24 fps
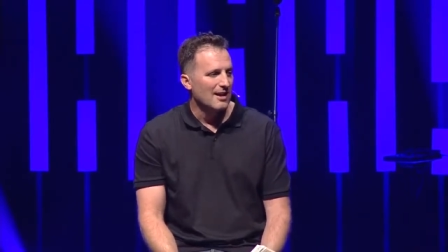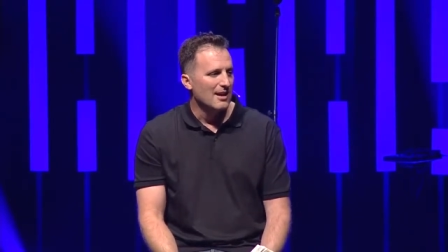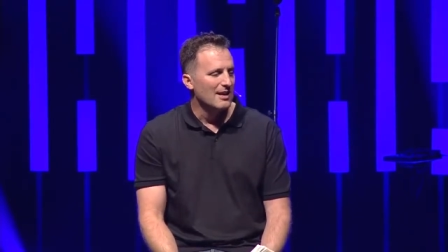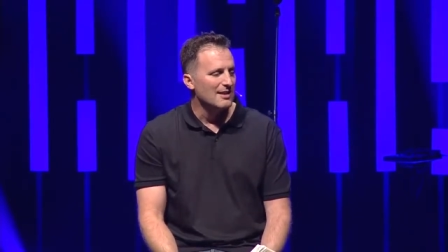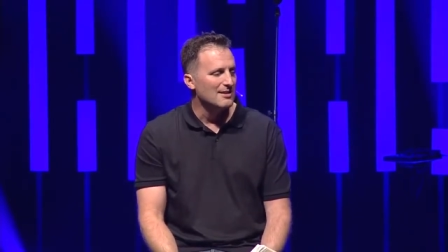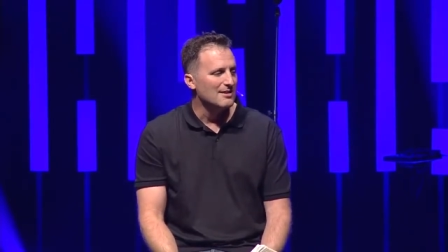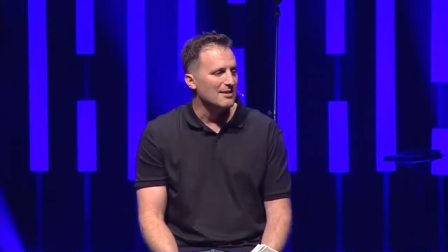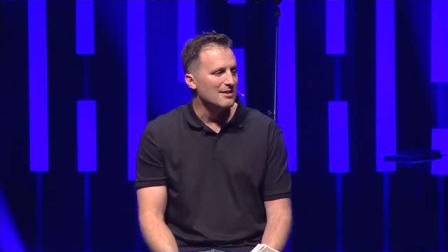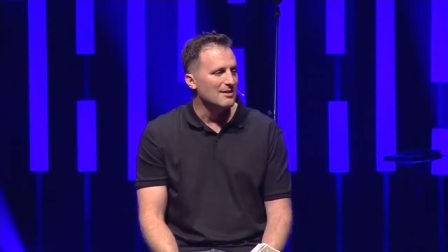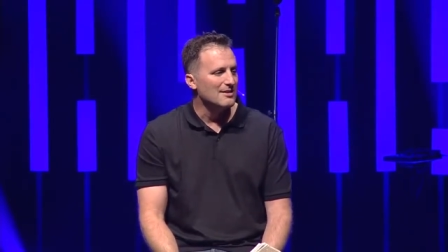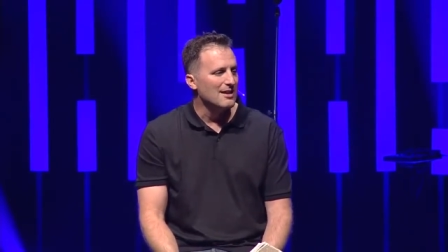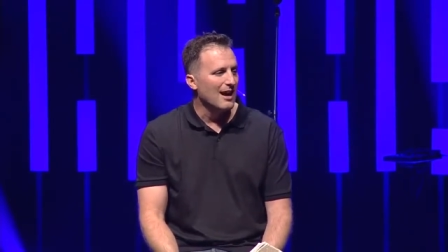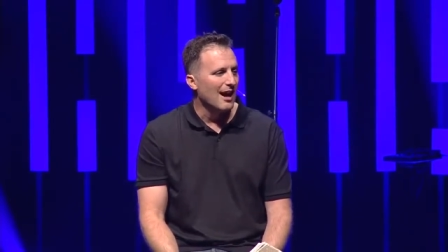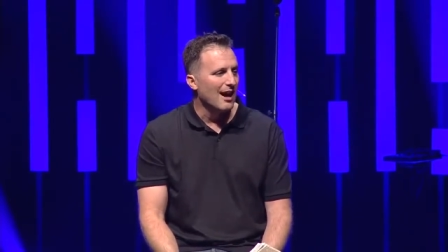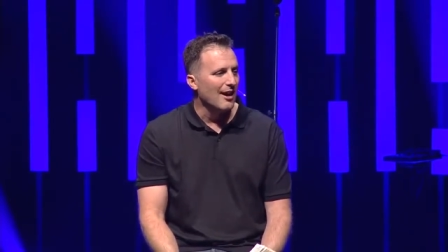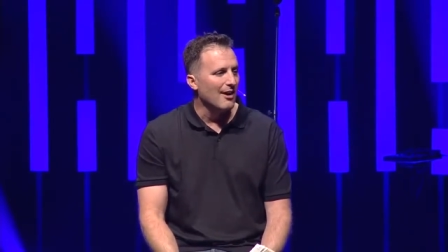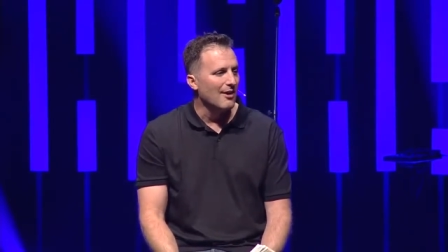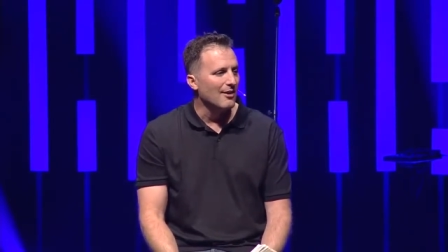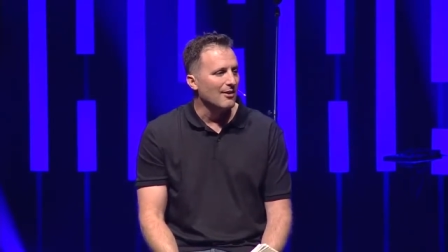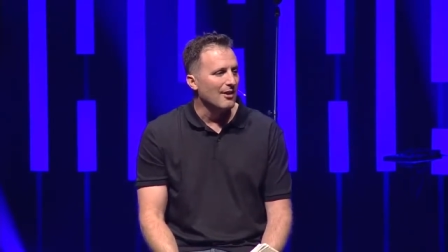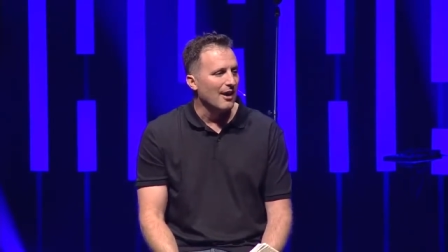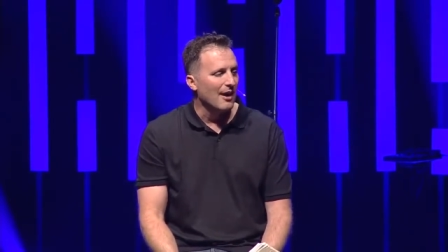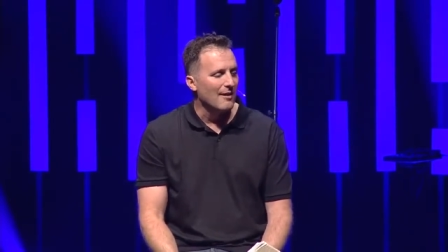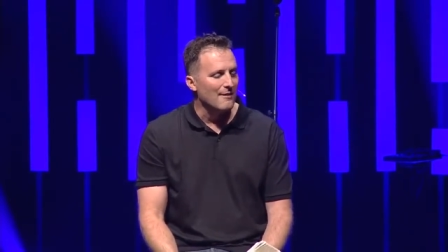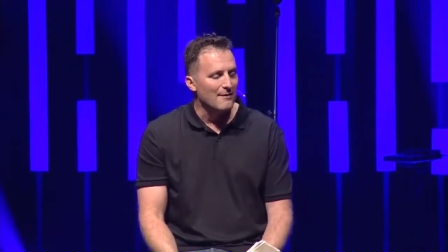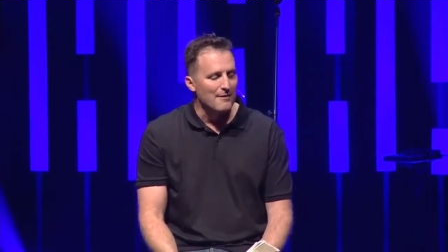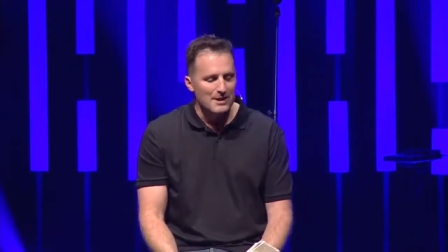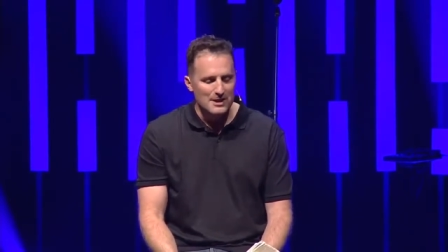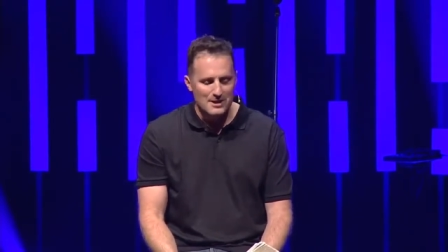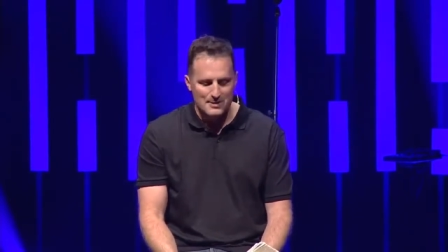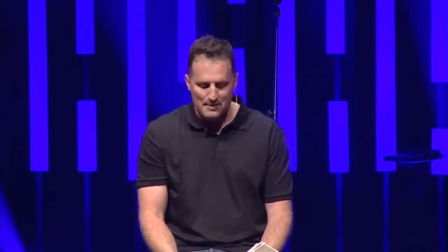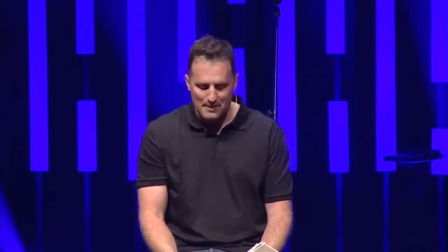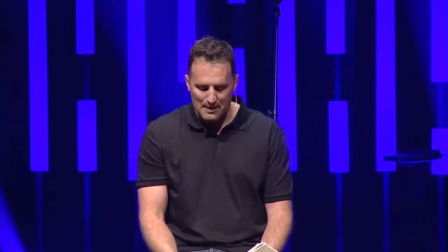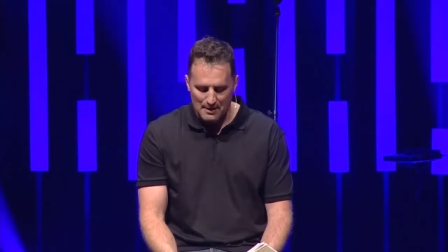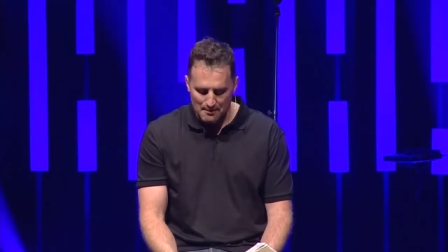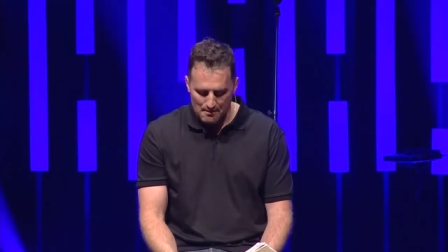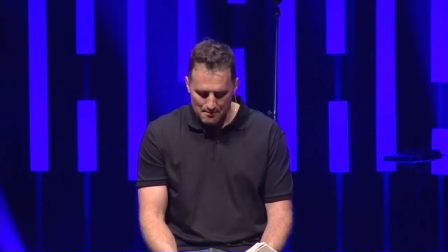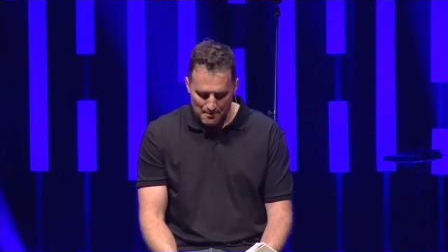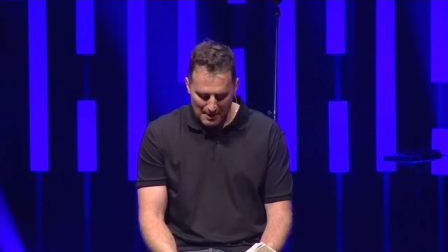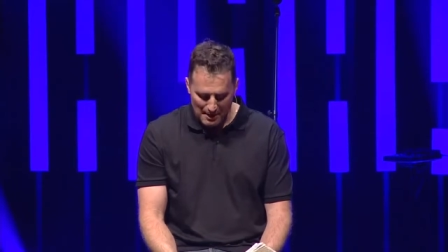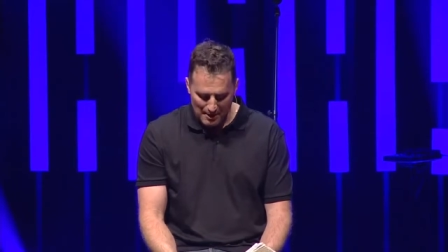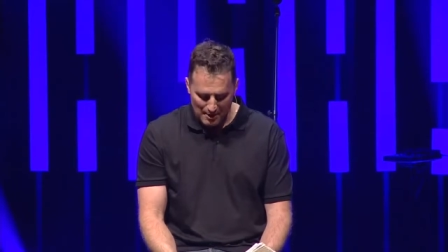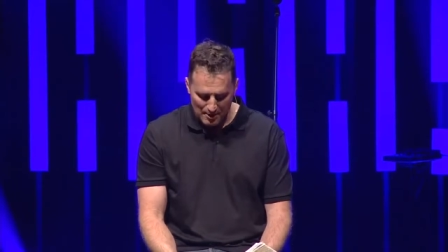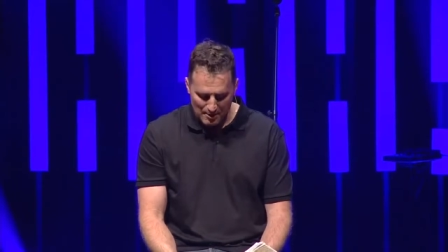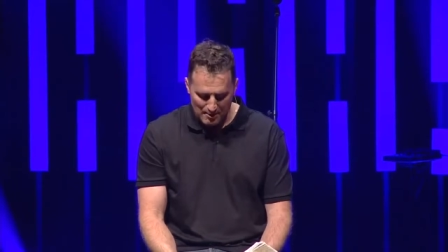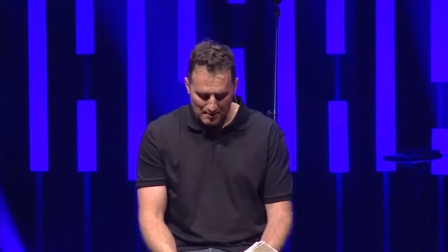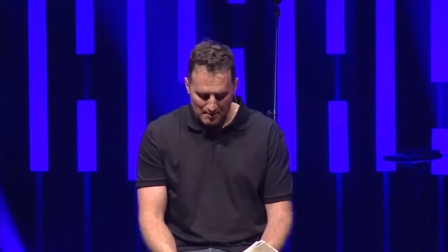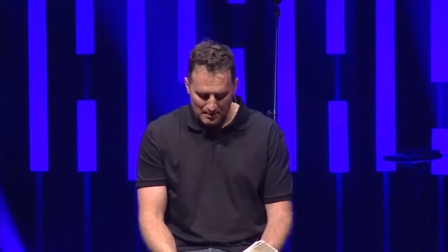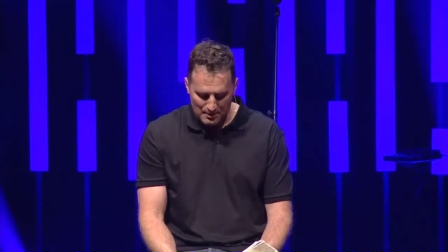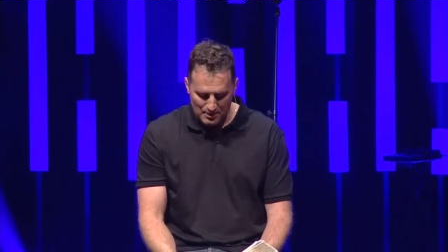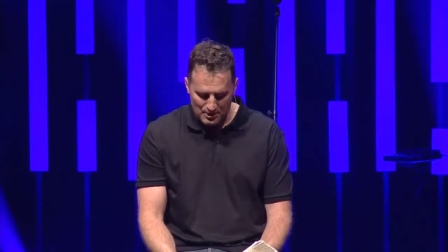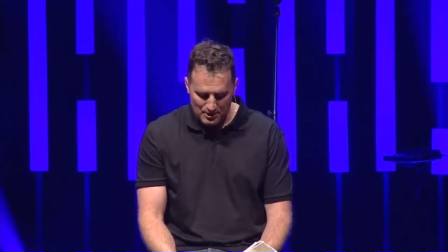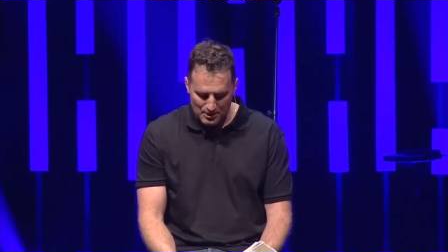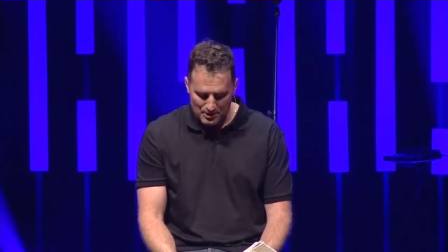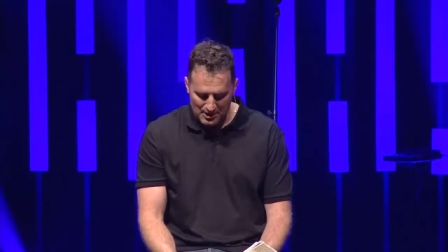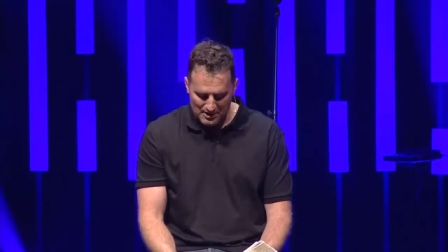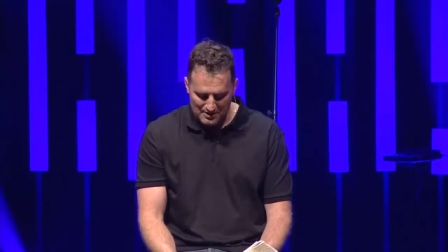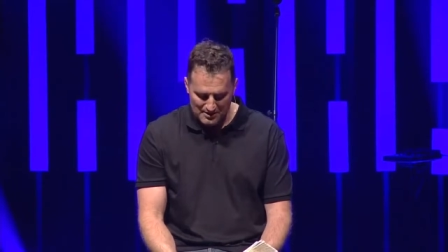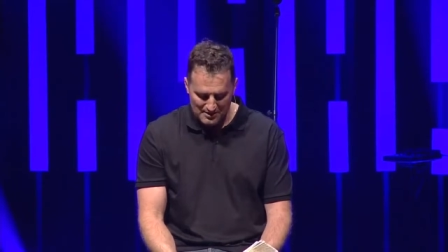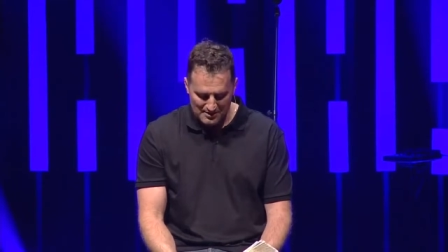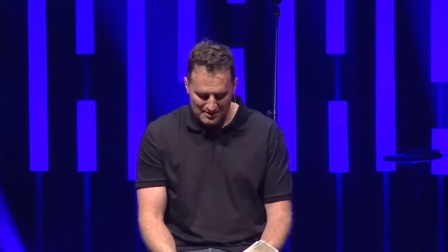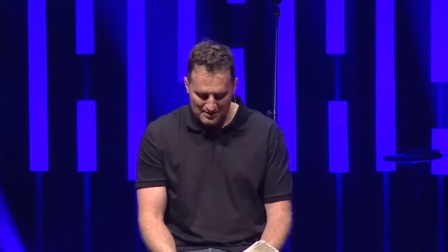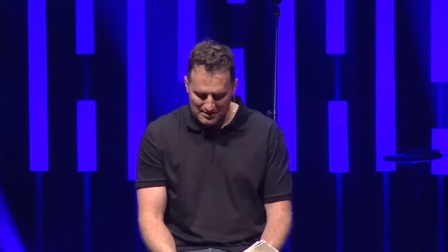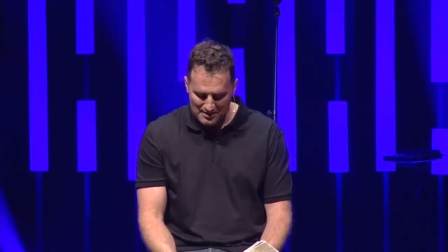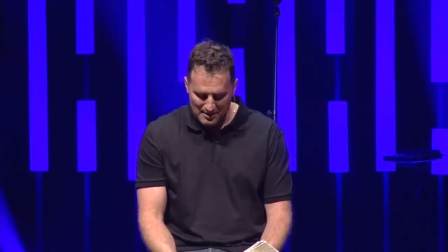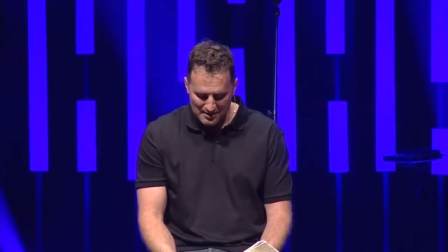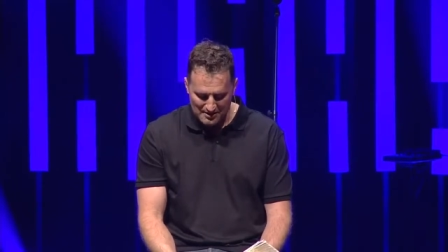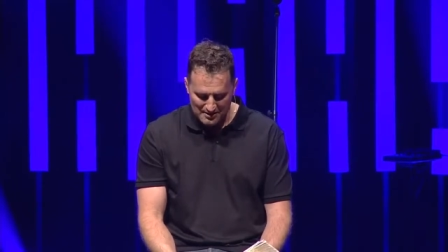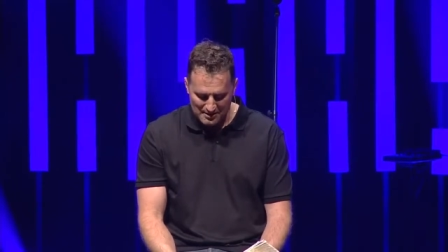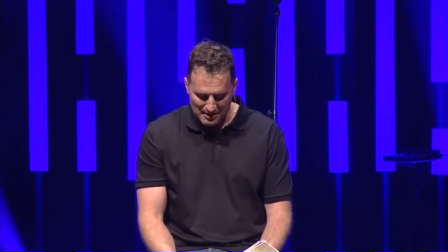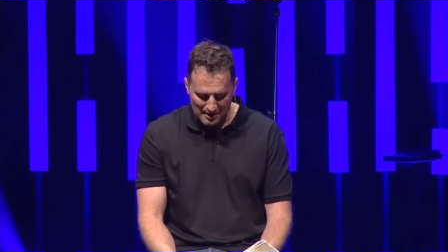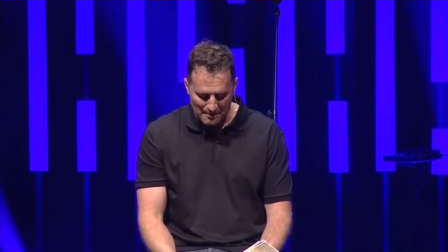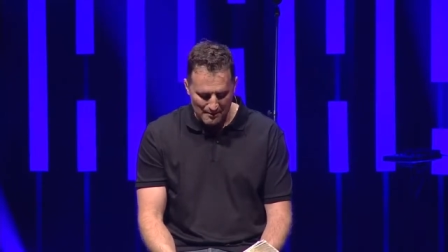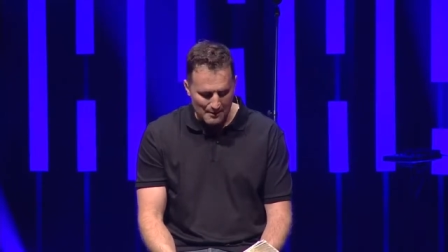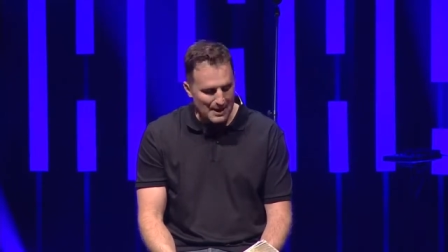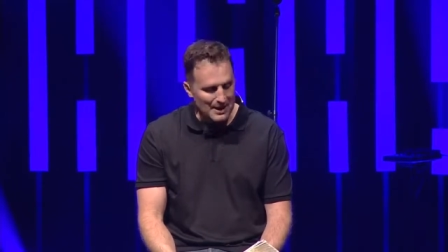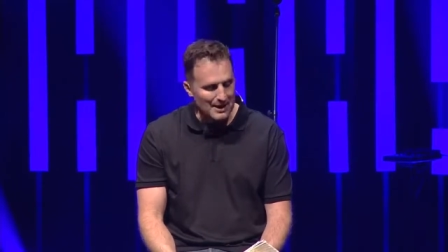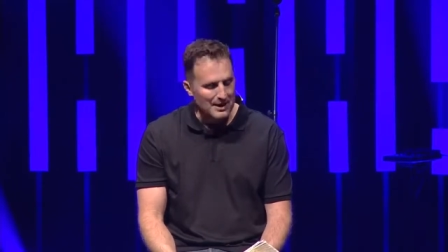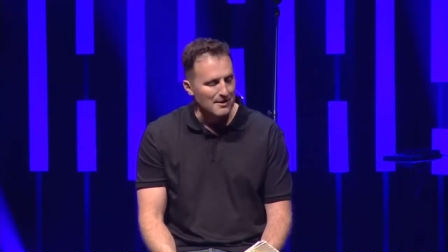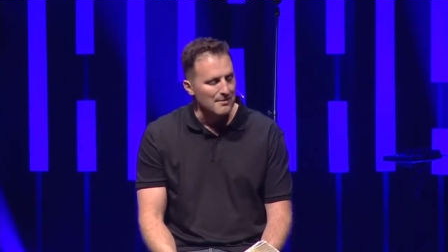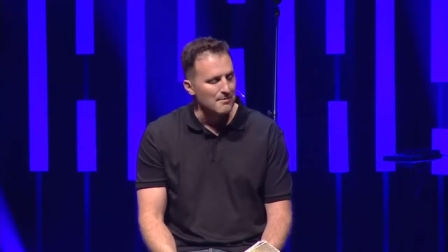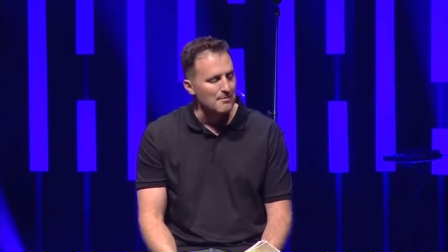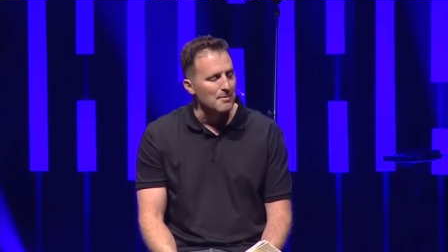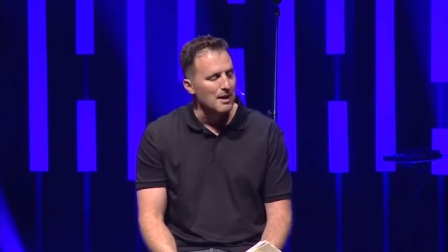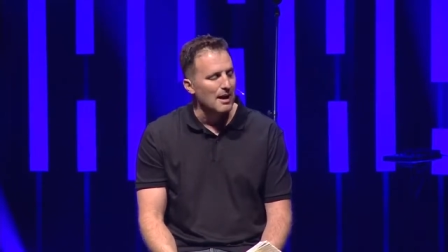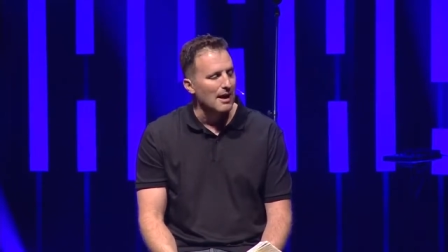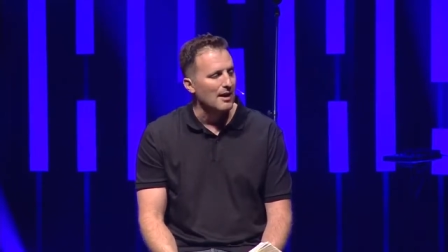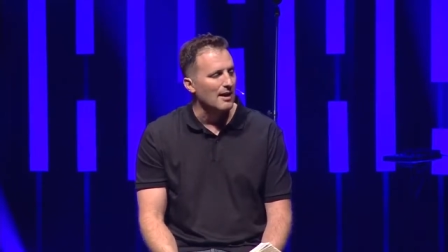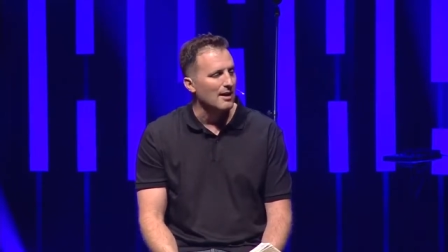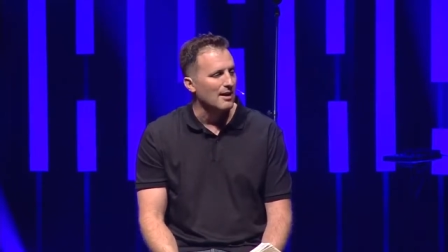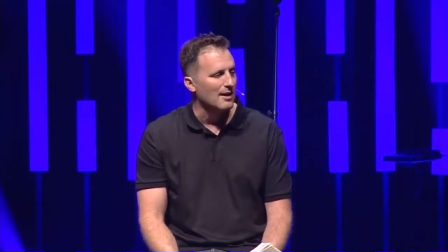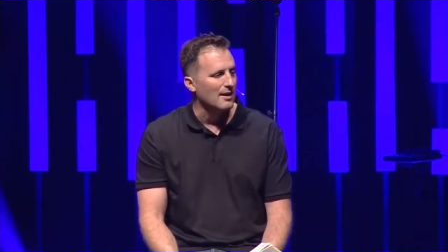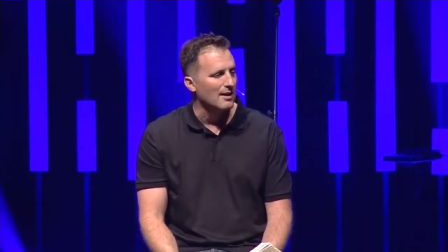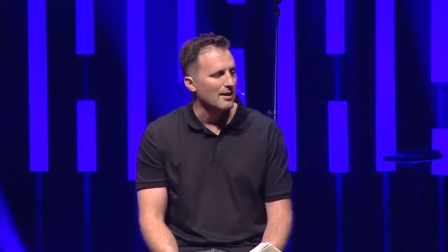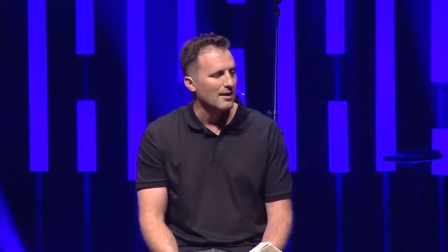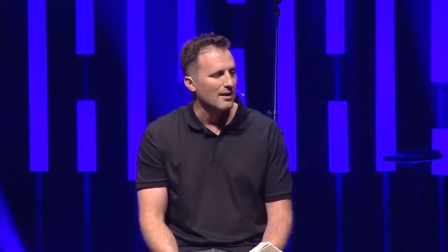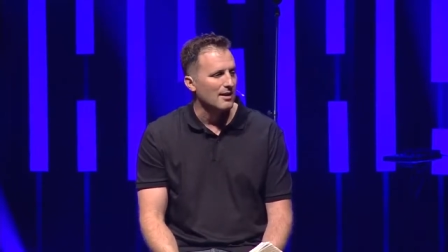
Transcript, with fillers: His entire life, he's been a beggar, but Jesus does not make him beg.